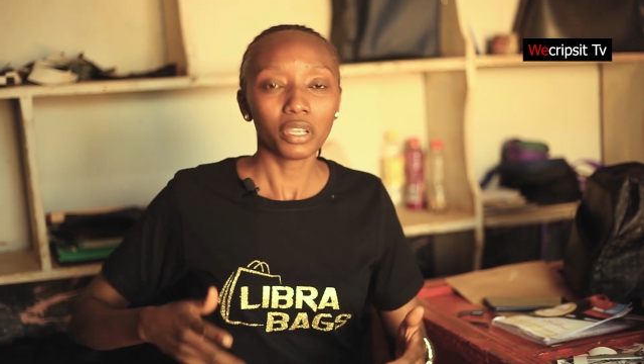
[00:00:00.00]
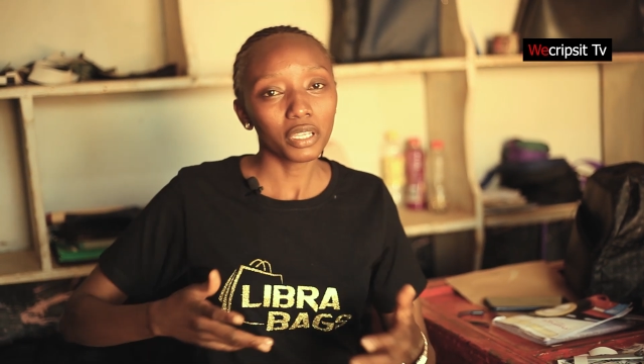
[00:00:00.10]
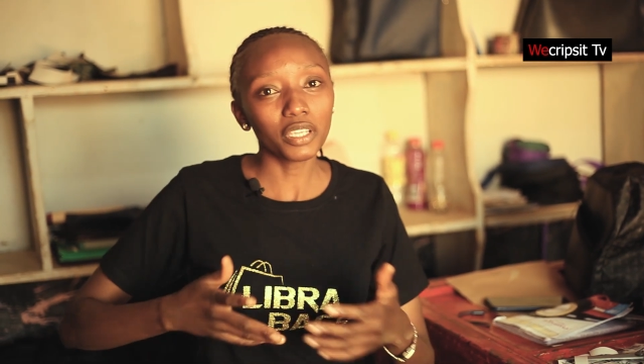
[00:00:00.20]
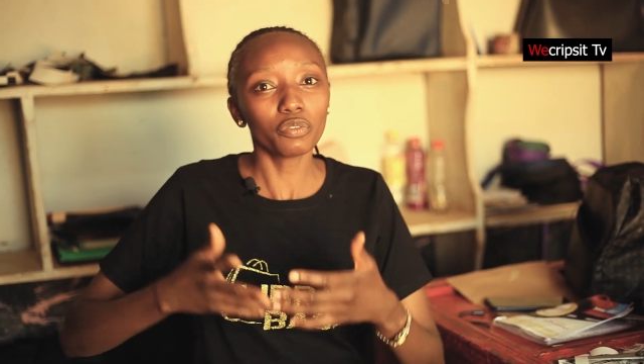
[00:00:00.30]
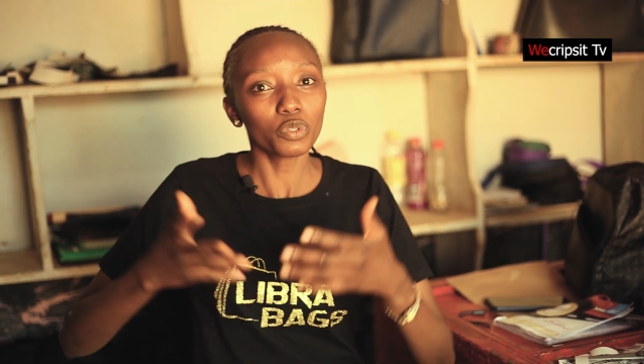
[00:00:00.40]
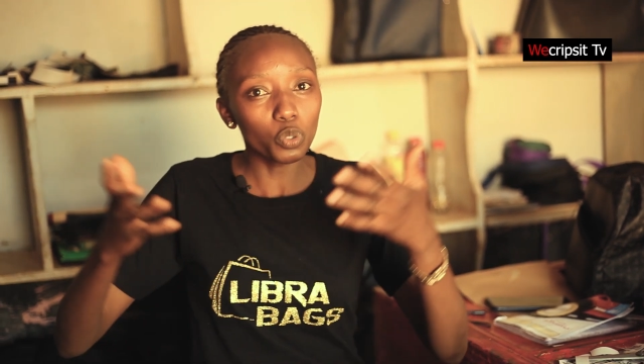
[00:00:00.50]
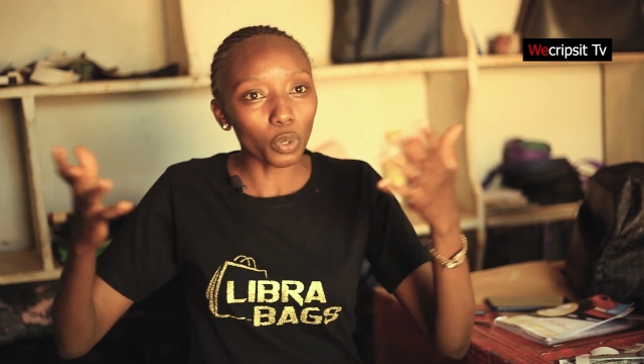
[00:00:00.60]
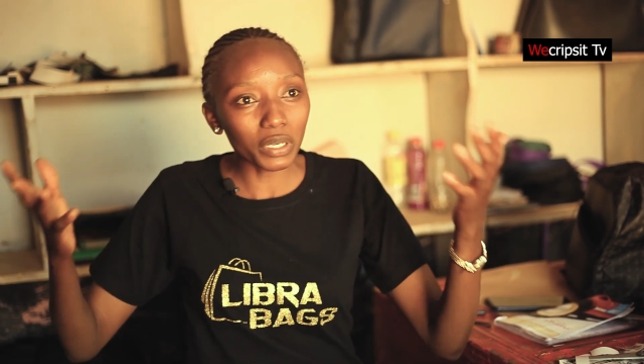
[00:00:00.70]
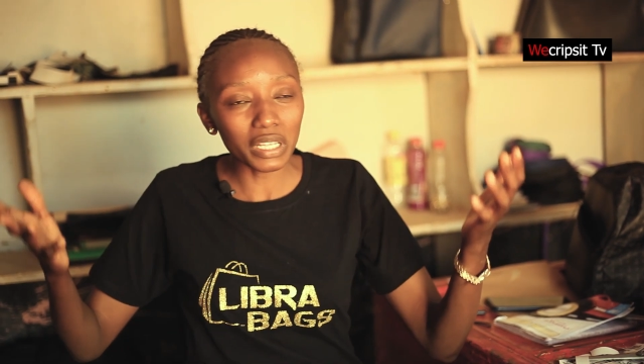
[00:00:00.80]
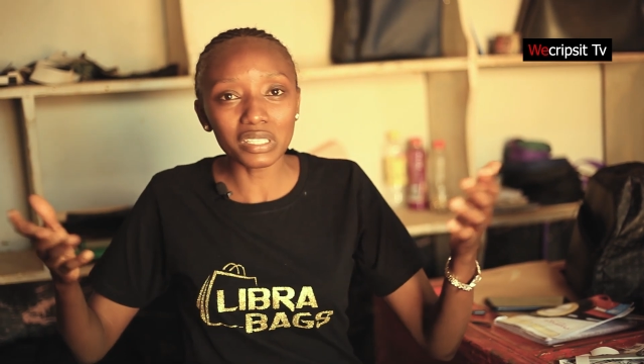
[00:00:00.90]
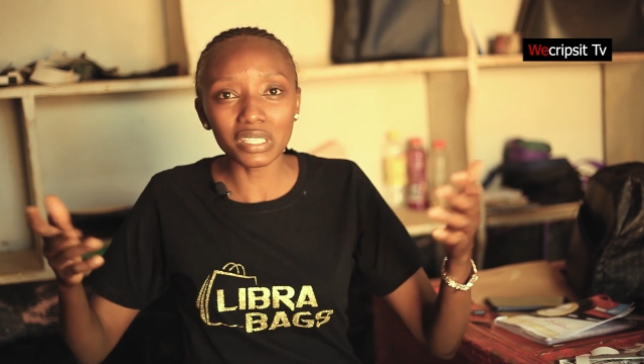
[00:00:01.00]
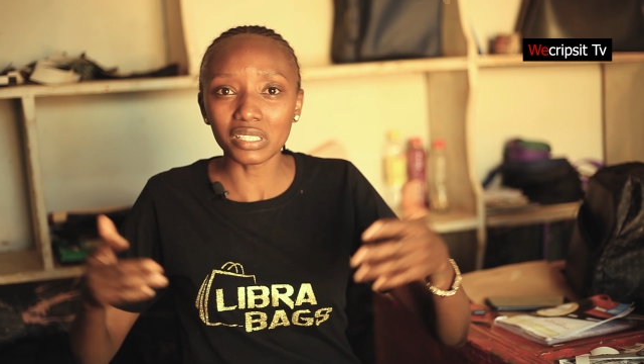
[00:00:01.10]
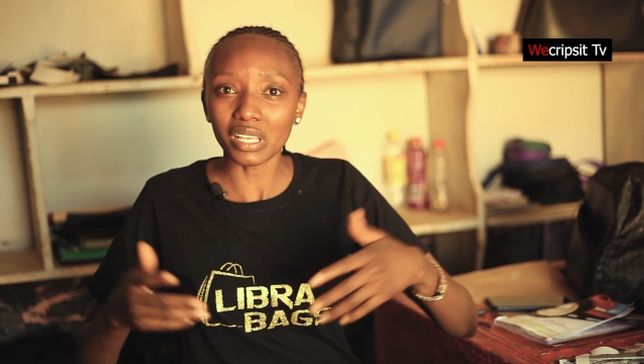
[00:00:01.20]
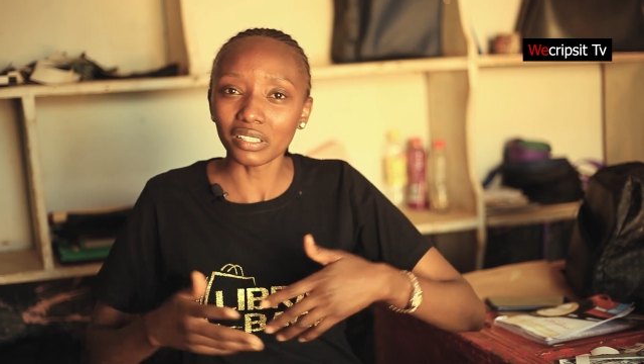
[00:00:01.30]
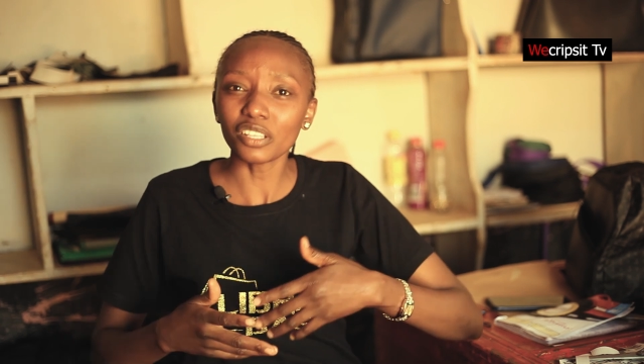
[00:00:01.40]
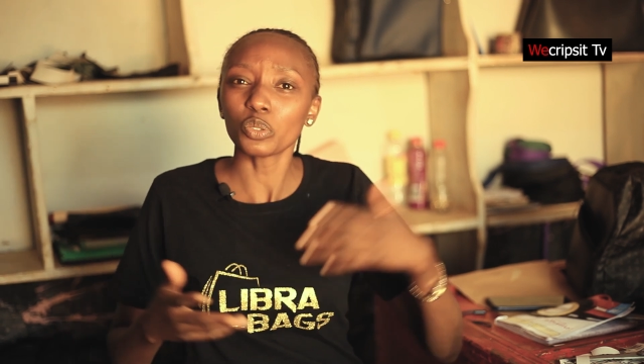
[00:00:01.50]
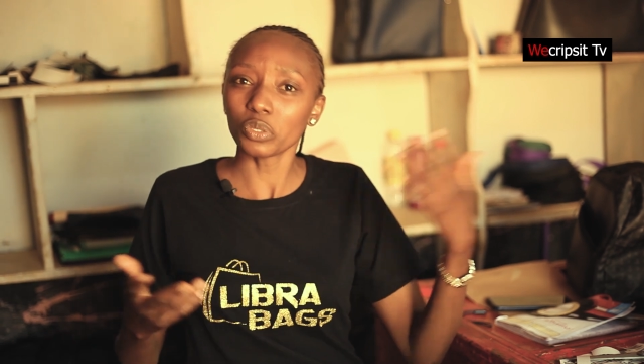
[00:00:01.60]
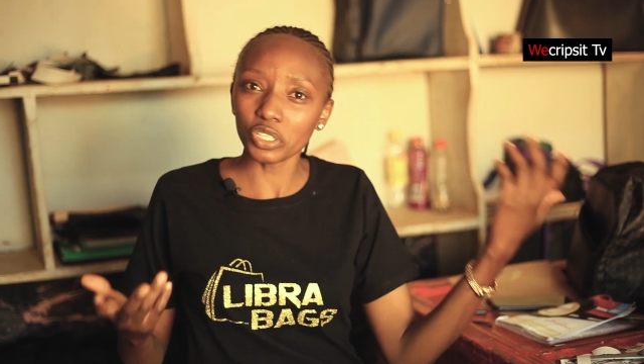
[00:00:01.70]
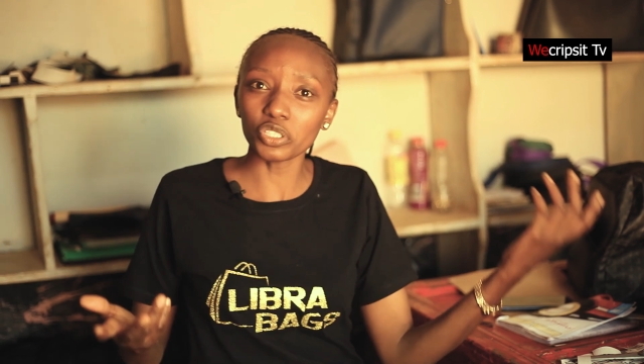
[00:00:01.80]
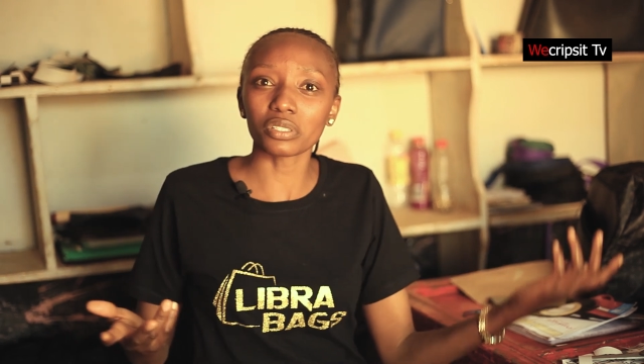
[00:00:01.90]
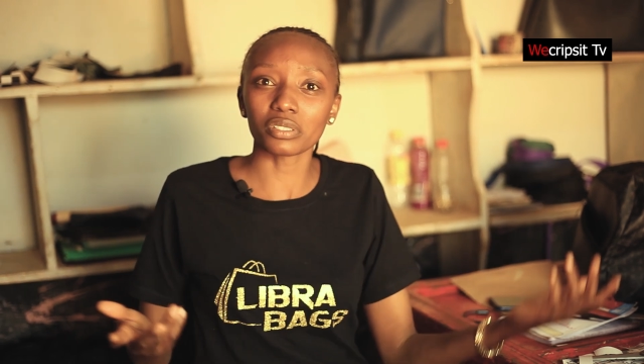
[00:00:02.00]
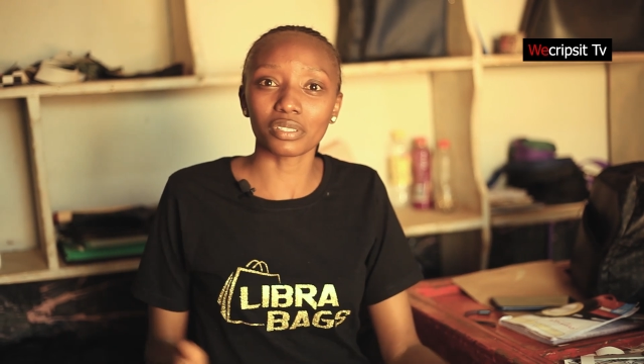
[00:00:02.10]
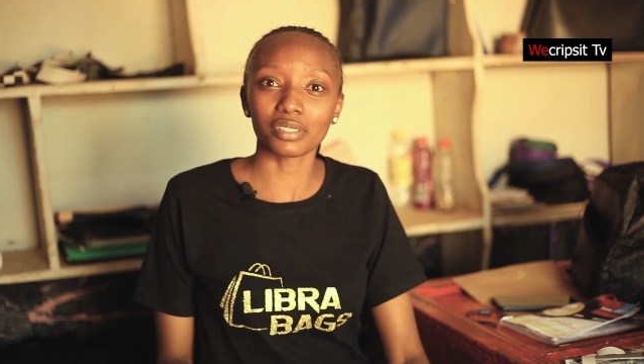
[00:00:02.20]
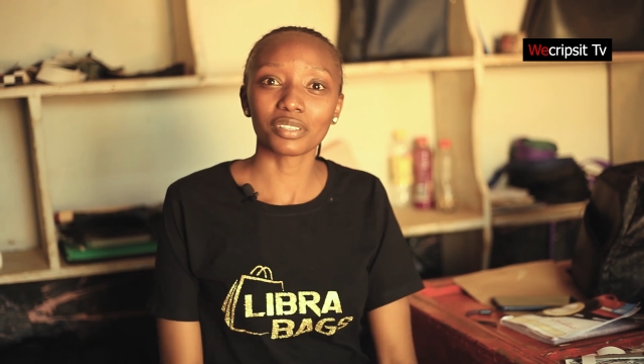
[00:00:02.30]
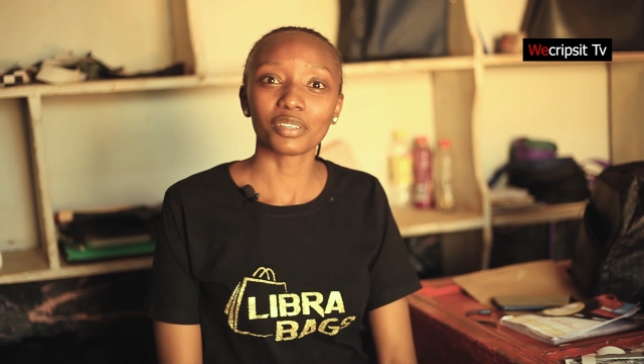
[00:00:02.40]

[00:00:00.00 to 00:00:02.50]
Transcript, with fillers: even to other states and then to nations.